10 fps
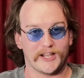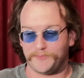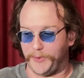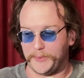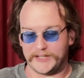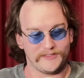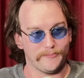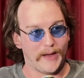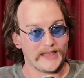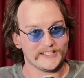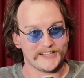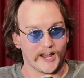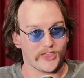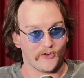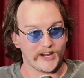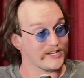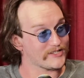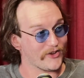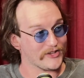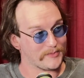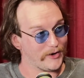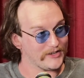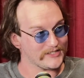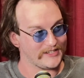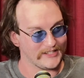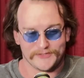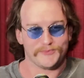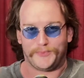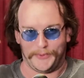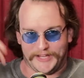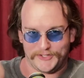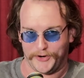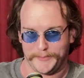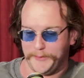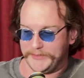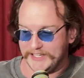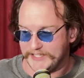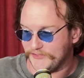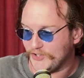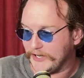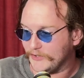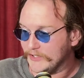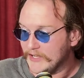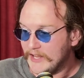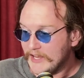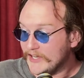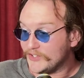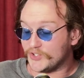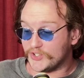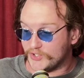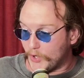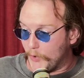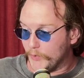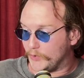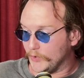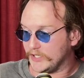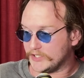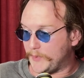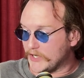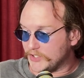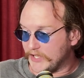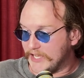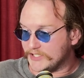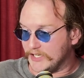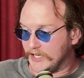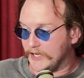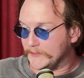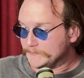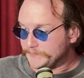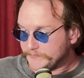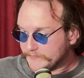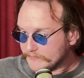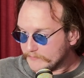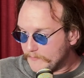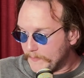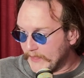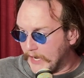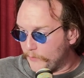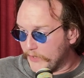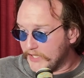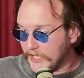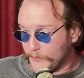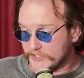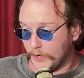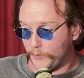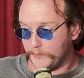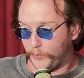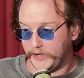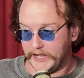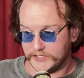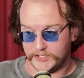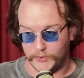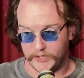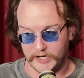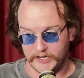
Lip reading: they probably made this deck 3 years ago, let's be honest. That's what they talk about with their dev cycle. So good. There's a bunch of lands in here. One of the other ones I want to point out to you here